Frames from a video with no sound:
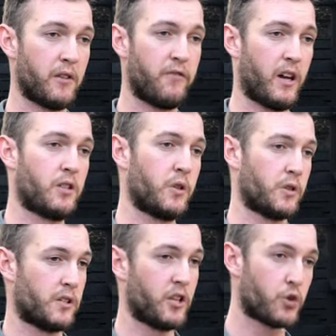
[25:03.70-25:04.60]
It affects your
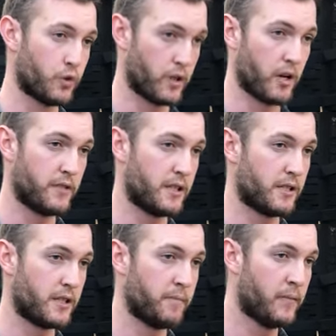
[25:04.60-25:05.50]
central nervous
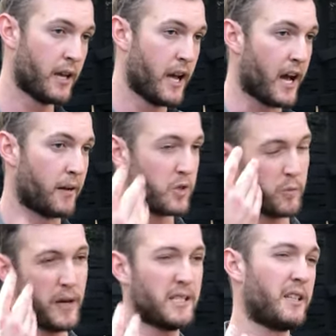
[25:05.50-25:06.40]
system. So
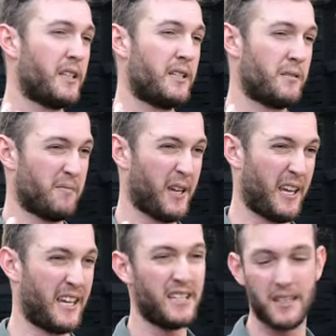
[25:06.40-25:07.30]
it basically
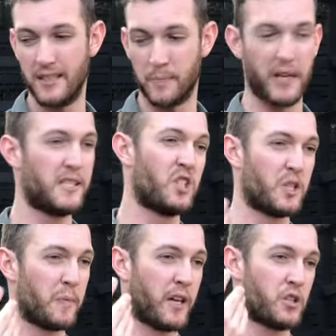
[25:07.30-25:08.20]
hinders
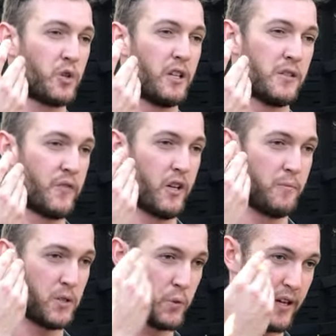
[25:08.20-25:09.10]
messages being
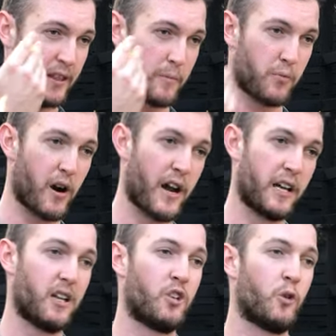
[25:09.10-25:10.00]
transferred between the
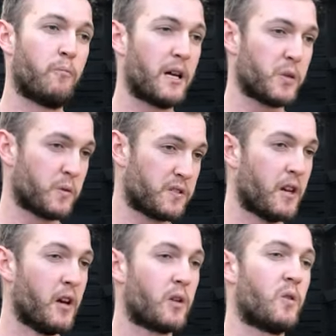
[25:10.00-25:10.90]
brain and your muscles,
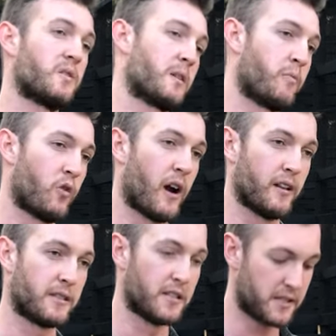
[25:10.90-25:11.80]
causing
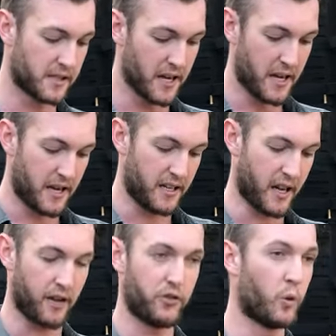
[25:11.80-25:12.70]
paralysis.
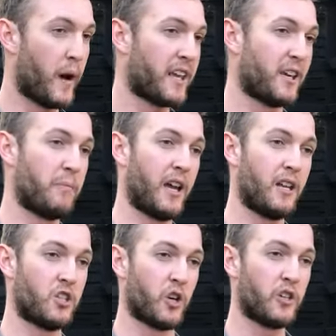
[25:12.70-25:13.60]
Now, if you're whacking a
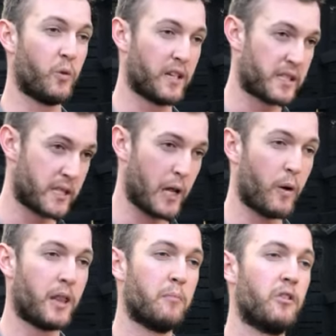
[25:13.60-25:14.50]
bandage on, you are
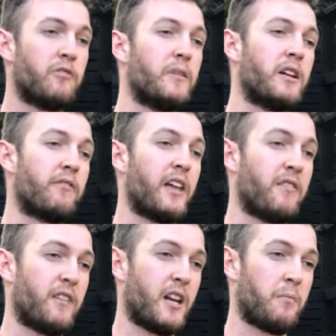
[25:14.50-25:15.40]
slowing the movement of
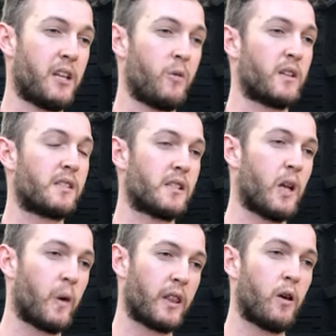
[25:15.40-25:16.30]
that venom and you are
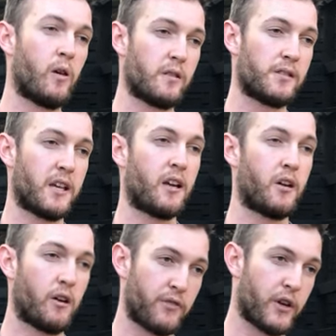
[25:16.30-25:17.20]
slowing the onset
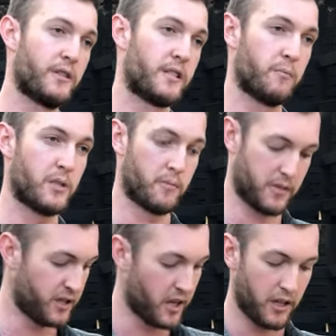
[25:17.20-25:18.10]
of those
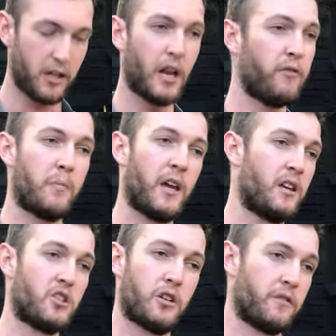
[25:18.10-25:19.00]
symptoms. You could have a
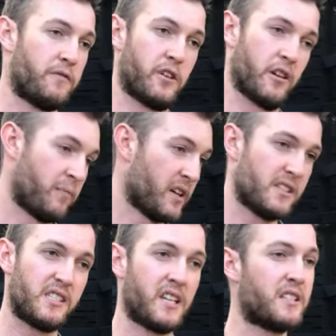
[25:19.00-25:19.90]
bandage on for
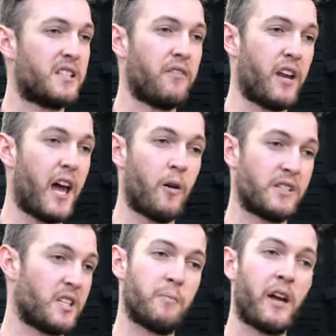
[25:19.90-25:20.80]
6-7
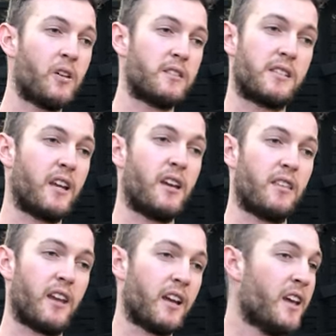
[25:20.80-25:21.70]
hours and you may not see
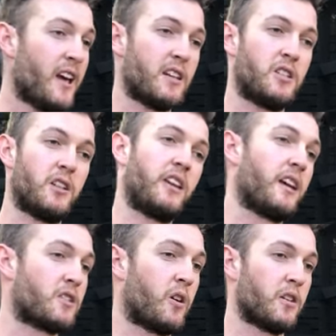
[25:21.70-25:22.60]
anything until you
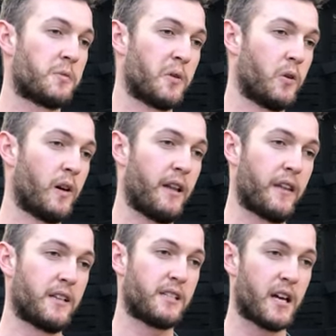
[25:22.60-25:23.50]
get to hospital
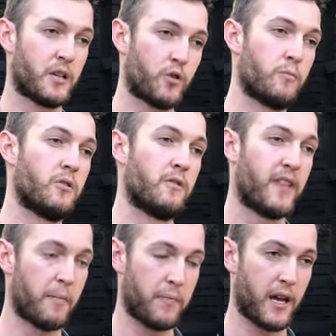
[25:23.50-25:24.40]
and they start to remove
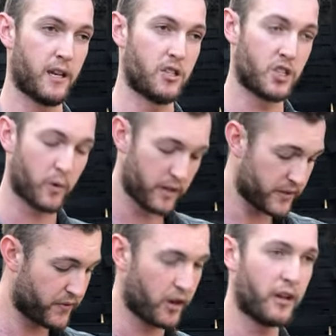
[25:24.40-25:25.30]
that bandage. So it
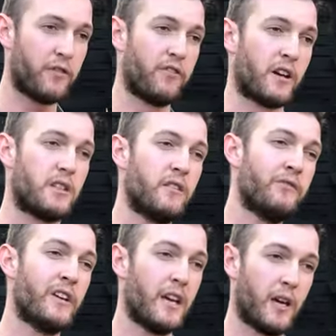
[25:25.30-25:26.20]
is very effective,
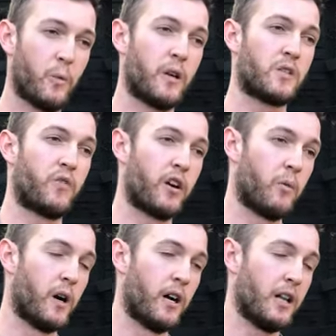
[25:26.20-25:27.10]
it works very
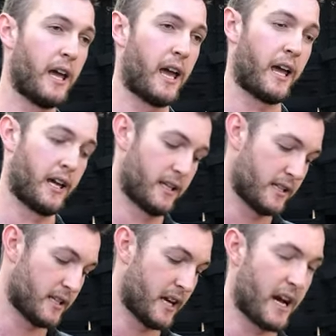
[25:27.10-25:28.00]
well,
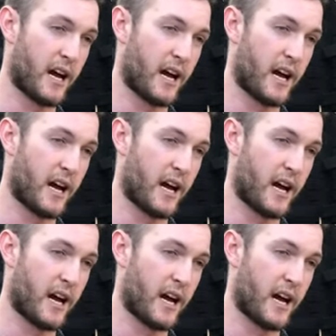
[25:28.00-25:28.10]
and